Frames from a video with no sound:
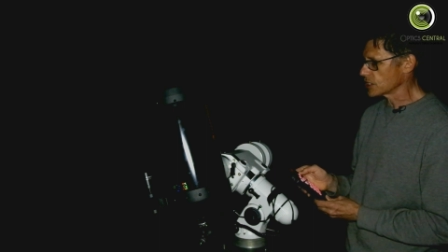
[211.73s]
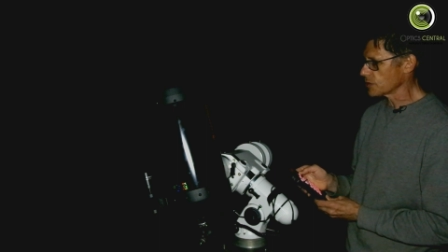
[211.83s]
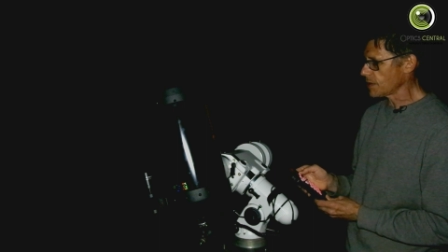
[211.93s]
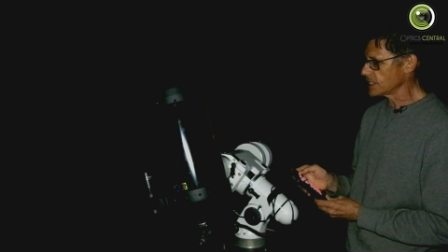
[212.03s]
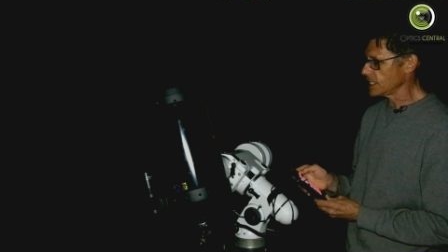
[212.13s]

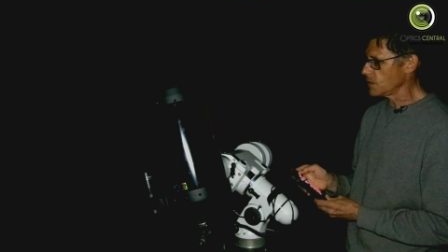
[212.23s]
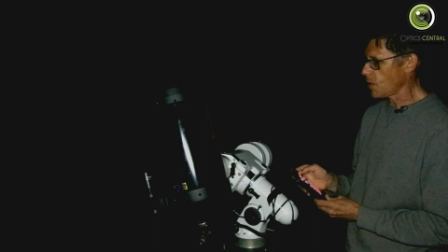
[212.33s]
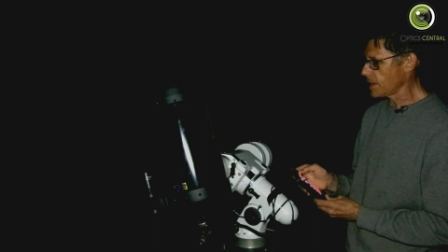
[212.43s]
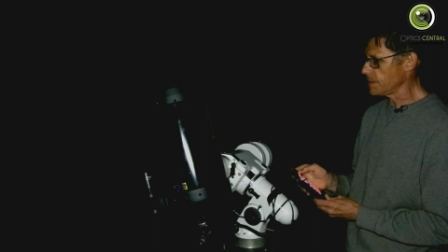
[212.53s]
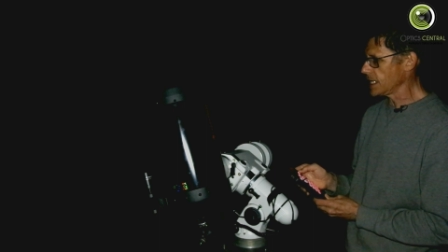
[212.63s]

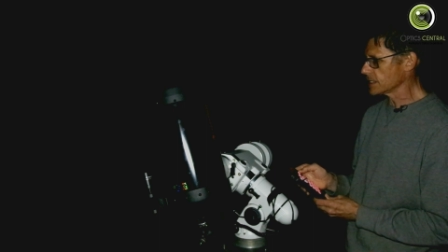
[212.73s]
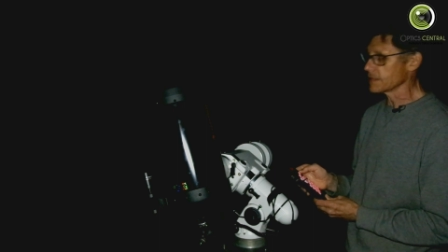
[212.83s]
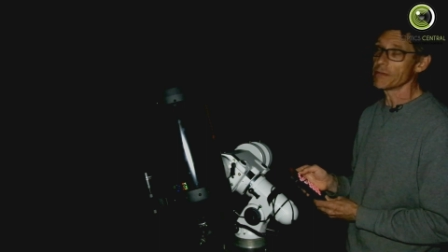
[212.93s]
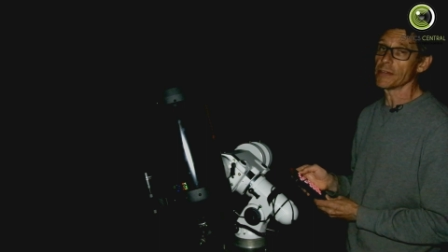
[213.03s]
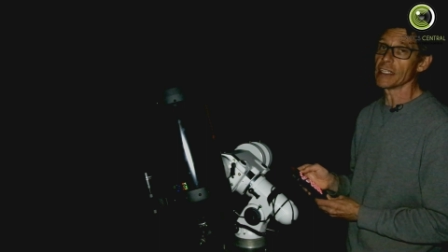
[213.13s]
21 minutes
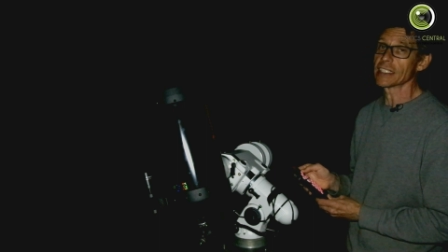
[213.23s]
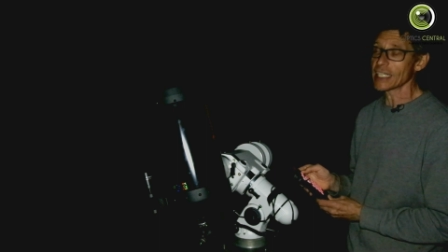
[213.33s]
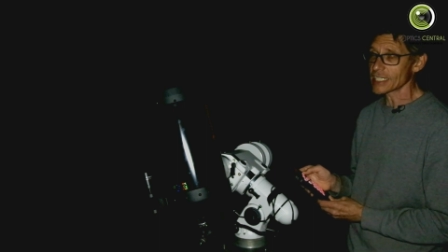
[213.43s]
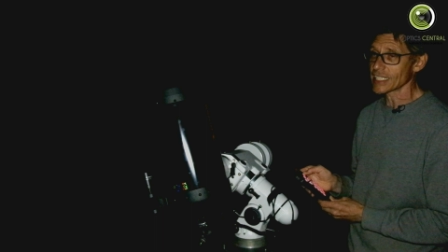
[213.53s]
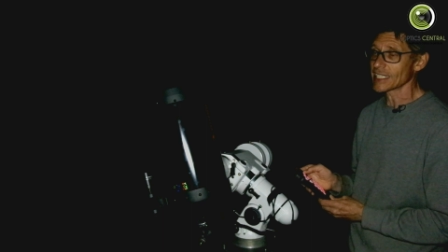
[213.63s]
and
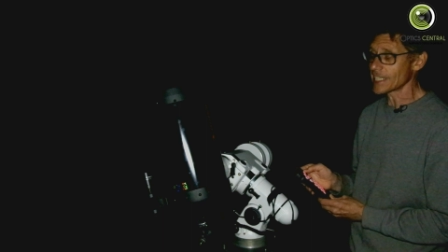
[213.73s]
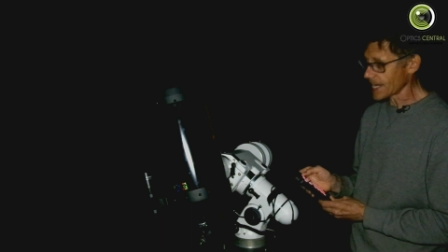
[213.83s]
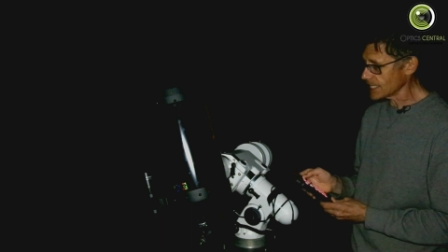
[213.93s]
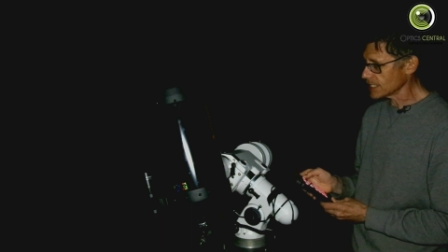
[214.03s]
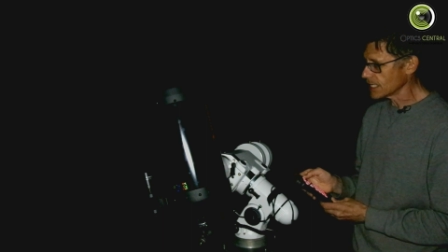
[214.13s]
56
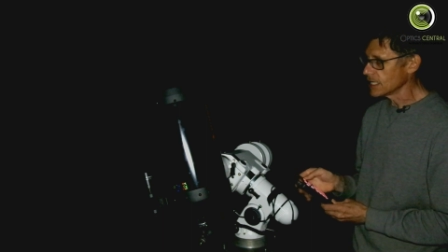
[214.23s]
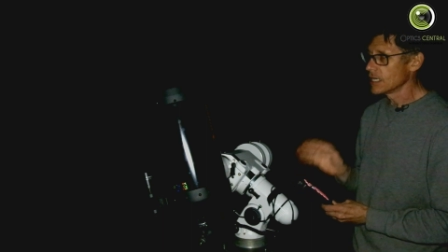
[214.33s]
seconds.